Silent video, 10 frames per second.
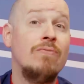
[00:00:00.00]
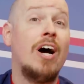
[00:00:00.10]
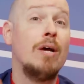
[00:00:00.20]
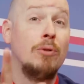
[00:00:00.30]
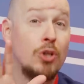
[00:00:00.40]

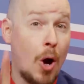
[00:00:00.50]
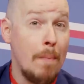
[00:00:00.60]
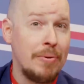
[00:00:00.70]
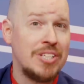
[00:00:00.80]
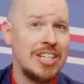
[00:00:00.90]
viable
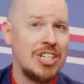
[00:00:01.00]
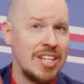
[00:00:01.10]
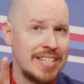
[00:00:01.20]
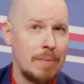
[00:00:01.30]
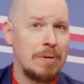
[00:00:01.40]
competition
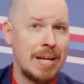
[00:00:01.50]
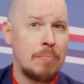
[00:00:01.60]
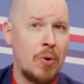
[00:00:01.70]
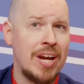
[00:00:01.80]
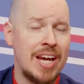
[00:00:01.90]
to WWE
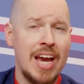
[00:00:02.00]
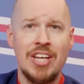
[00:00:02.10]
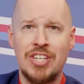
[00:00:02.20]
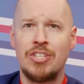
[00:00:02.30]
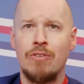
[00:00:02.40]

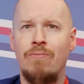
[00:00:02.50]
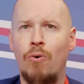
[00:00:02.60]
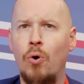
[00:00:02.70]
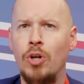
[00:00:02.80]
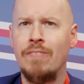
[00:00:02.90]
since the
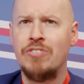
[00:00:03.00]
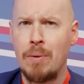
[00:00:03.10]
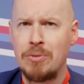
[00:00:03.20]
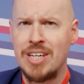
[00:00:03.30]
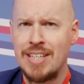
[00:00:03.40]
fall of
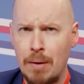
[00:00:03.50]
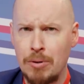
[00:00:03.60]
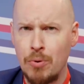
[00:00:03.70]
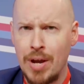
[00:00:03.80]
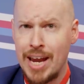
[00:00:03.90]

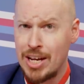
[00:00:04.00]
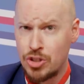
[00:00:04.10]
WCW in